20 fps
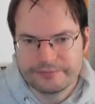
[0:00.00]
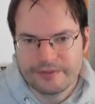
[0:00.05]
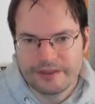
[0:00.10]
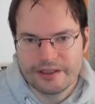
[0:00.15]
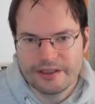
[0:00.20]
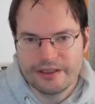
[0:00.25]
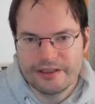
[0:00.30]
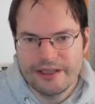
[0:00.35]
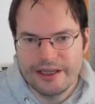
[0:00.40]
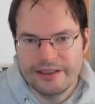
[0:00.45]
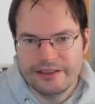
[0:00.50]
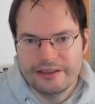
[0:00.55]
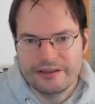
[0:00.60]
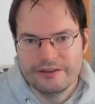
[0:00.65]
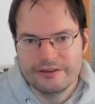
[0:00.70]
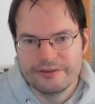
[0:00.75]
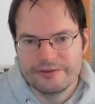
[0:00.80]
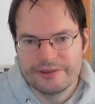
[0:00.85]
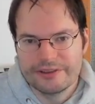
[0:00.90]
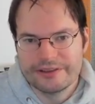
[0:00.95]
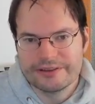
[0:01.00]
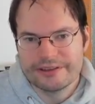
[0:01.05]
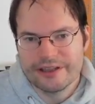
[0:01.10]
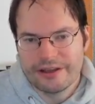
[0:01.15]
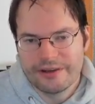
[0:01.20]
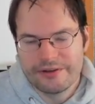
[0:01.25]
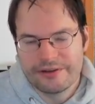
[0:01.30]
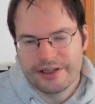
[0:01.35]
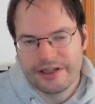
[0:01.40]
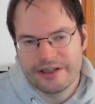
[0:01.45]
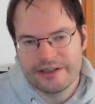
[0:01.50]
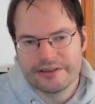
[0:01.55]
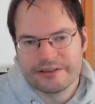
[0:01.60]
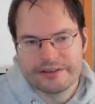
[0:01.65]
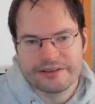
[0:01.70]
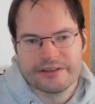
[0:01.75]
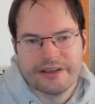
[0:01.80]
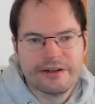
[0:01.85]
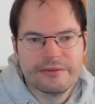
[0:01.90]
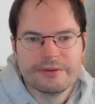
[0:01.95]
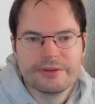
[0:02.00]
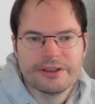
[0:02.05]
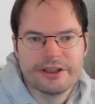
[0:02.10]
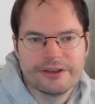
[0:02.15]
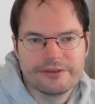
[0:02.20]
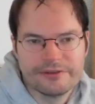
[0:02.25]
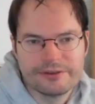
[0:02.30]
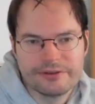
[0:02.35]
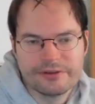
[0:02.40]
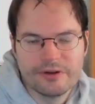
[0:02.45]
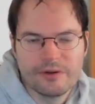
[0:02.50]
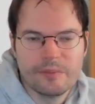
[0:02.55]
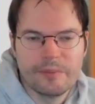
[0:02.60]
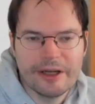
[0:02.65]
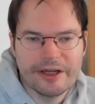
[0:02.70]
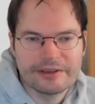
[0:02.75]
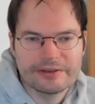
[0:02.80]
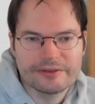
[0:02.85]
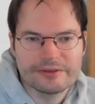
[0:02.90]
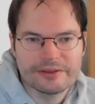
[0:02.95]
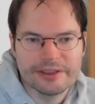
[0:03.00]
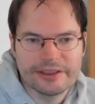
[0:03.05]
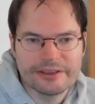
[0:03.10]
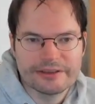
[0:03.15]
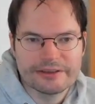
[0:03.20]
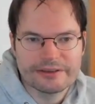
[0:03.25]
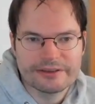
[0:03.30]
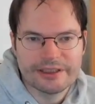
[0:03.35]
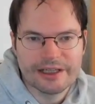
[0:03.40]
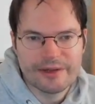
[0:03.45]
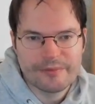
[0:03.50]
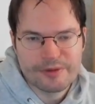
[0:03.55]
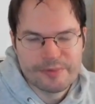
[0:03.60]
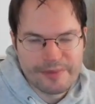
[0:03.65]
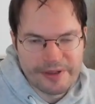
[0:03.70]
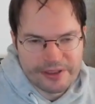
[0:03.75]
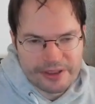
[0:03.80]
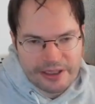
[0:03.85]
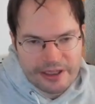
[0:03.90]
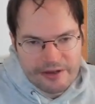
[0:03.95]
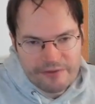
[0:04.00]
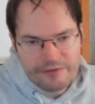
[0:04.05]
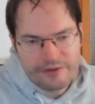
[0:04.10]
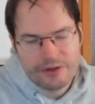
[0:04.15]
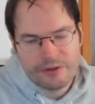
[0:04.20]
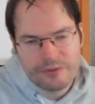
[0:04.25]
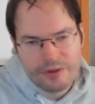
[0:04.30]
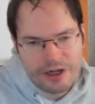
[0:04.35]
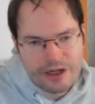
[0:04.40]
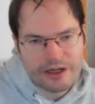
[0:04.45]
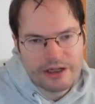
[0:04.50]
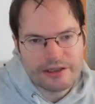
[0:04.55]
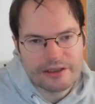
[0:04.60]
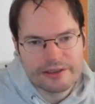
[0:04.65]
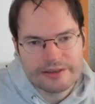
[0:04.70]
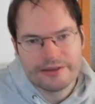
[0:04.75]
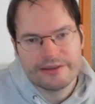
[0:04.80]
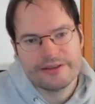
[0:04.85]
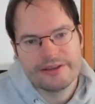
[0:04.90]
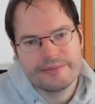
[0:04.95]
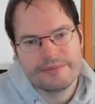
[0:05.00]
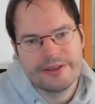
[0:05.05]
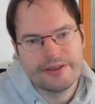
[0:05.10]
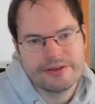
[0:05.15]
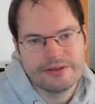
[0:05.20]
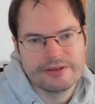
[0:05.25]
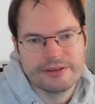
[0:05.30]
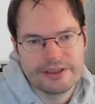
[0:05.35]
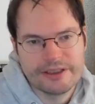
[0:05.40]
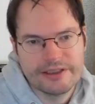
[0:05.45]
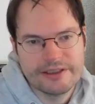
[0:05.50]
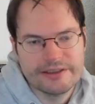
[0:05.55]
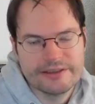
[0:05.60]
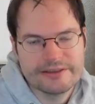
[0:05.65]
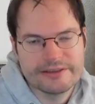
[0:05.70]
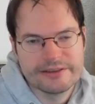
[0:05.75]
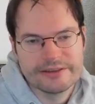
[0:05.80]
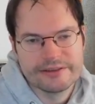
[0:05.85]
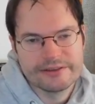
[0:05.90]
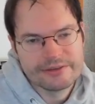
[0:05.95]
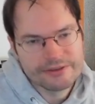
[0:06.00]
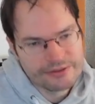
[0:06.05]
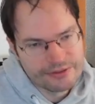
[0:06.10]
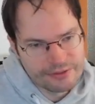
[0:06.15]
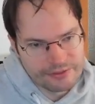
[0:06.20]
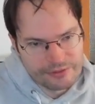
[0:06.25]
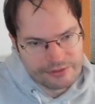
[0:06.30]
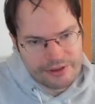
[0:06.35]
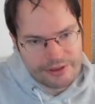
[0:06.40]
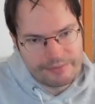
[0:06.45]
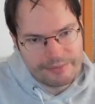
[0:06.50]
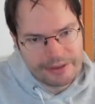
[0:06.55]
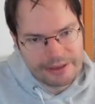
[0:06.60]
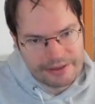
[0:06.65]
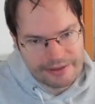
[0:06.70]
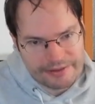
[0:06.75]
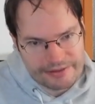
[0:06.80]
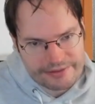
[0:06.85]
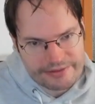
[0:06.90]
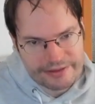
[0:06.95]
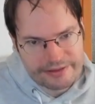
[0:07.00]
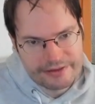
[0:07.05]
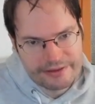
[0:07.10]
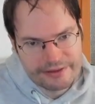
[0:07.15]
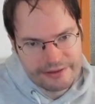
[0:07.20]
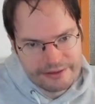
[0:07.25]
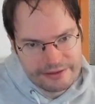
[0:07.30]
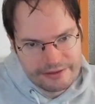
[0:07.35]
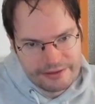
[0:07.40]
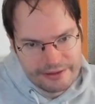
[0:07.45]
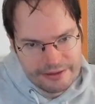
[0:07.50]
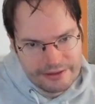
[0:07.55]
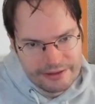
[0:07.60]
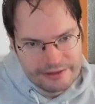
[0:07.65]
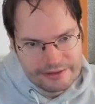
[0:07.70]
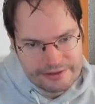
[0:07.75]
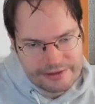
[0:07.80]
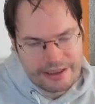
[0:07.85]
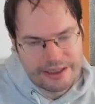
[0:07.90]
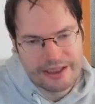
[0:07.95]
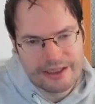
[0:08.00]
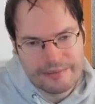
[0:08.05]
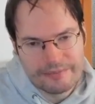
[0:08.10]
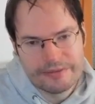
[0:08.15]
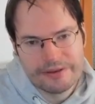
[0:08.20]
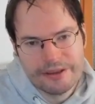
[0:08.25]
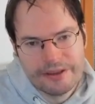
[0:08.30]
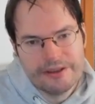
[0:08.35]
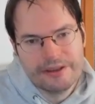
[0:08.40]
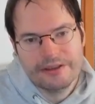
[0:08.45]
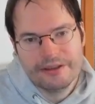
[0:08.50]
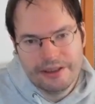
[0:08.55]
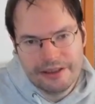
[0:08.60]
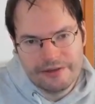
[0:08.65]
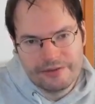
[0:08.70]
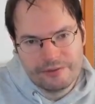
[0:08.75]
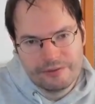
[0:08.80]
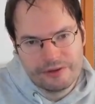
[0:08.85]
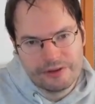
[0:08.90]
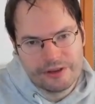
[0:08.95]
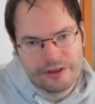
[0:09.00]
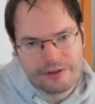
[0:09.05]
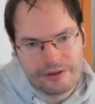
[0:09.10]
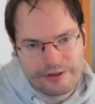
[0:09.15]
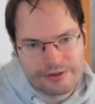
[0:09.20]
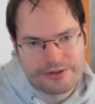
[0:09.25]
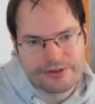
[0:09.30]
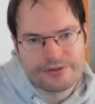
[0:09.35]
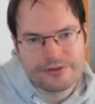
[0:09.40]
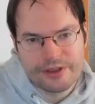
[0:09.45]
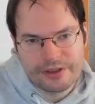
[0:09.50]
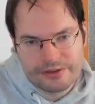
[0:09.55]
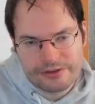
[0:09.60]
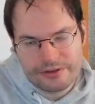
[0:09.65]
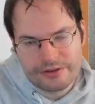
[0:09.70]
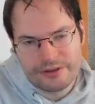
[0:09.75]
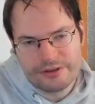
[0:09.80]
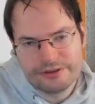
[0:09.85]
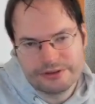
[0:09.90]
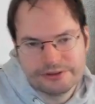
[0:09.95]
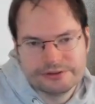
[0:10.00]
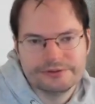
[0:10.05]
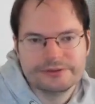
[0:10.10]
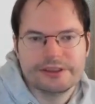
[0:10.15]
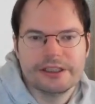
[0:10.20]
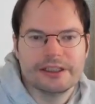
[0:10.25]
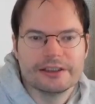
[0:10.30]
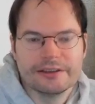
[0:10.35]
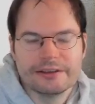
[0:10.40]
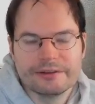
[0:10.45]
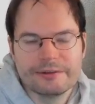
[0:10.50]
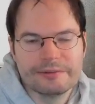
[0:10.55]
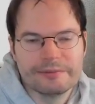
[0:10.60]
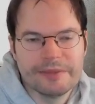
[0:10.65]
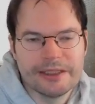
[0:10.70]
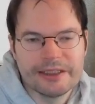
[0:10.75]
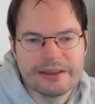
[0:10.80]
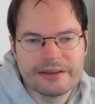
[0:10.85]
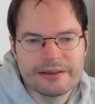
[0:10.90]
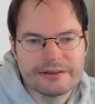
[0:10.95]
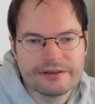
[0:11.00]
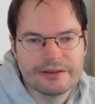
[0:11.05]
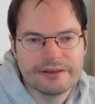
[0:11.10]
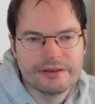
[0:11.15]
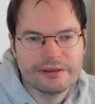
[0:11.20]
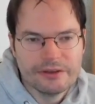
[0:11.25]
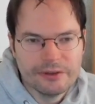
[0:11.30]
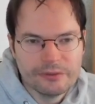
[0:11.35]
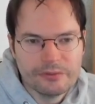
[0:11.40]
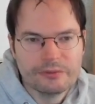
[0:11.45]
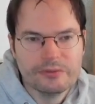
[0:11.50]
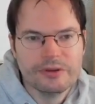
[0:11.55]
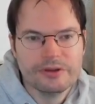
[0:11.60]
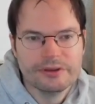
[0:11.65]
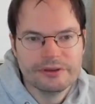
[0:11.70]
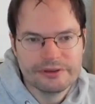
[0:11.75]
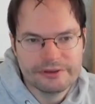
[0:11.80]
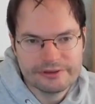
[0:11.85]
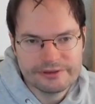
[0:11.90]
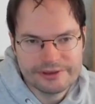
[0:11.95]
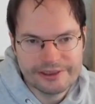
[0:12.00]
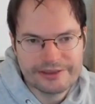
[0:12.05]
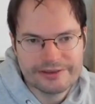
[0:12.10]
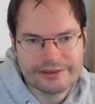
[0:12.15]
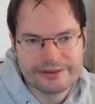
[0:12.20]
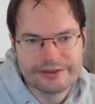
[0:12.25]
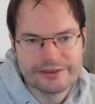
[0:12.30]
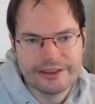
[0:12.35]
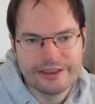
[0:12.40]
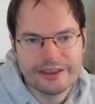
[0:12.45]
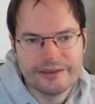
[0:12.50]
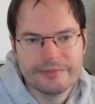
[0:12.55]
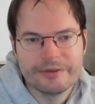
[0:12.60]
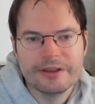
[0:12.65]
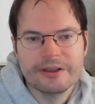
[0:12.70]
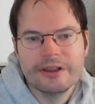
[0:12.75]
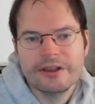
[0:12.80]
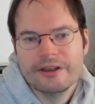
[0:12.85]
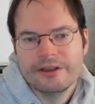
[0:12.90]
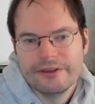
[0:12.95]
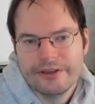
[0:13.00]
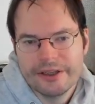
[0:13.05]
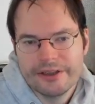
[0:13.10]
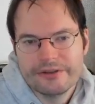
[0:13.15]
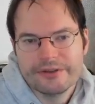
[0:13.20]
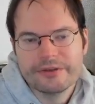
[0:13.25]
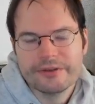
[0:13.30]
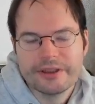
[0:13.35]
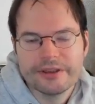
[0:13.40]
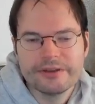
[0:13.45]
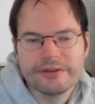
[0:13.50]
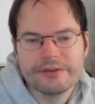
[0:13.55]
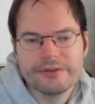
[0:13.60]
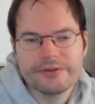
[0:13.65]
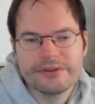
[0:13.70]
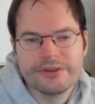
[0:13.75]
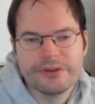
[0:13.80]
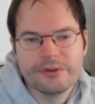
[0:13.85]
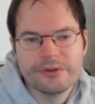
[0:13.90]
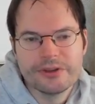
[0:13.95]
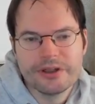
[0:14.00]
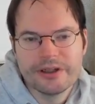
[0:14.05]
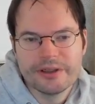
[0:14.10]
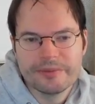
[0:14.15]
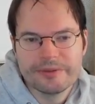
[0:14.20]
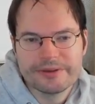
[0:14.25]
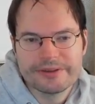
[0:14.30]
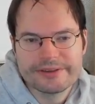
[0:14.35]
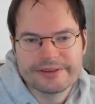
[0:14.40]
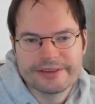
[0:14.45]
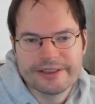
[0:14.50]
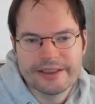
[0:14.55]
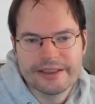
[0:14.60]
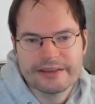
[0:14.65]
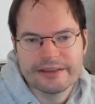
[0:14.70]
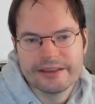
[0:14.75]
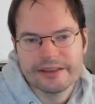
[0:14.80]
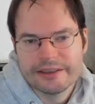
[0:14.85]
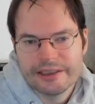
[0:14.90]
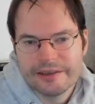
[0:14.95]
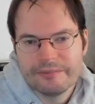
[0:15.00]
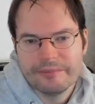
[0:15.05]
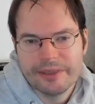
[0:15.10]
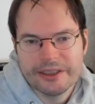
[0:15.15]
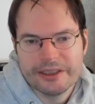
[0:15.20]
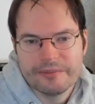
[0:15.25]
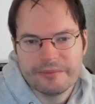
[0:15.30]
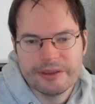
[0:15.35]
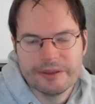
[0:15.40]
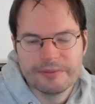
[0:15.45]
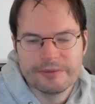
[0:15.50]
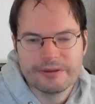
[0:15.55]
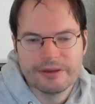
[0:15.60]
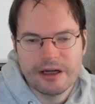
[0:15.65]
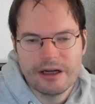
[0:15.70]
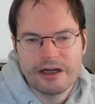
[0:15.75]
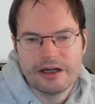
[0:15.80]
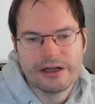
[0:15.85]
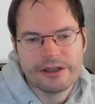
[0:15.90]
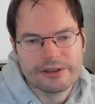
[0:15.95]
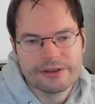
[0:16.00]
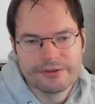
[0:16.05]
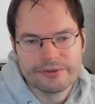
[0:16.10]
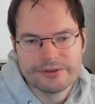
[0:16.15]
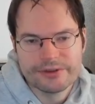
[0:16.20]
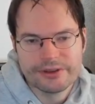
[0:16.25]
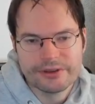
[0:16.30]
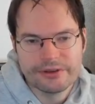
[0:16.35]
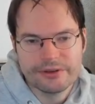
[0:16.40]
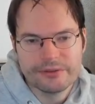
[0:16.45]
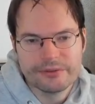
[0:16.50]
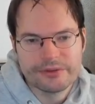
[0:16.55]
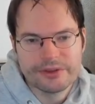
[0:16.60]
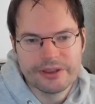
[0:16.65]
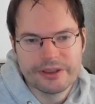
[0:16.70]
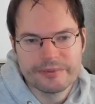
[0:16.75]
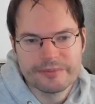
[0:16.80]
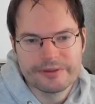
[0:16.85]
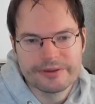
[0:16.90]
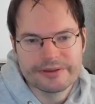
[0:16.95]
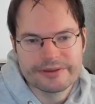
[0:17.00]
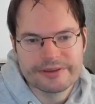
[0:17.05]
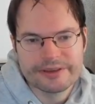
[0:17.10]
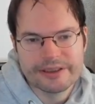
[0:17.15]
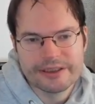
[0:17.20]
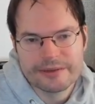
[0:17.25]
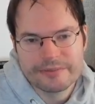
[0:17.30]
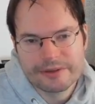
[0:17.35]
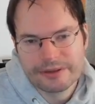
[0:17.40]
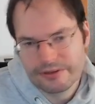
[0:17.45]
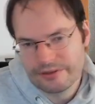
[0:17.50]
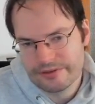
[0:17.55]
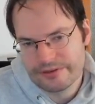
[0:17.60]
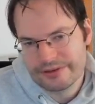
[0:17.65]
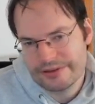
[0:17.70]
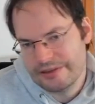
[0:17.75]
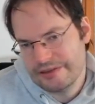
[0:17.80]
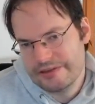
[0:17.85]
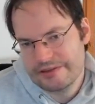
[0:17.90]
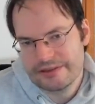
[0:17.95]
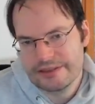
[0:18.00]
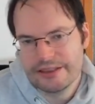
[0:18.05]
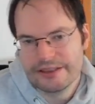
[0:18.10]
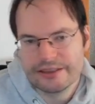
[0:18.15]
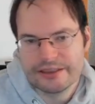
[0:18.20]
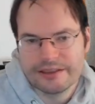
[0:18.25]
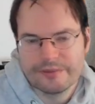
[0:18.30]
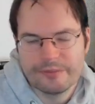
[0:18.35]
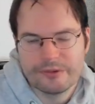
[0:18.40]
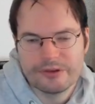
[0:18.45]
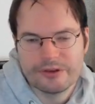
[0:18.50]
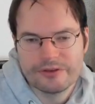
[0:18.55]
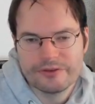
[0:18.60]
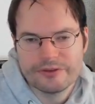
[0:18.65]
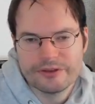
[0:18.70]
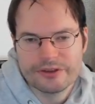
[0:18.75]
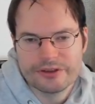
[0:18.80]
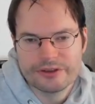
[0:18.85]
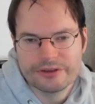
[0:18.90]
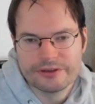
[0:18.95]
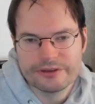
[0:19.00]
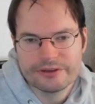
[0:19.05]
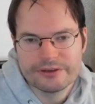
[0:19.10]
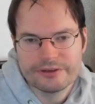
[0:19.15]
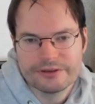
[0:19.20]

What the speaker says: in any of these other cases, I would have to go back to data types. But if you are in this special case that you're wrapping a single type in a constructor and make it a new data type, then you can use newtype instead. And then many people are using newtype instead because it is slightly more efficient.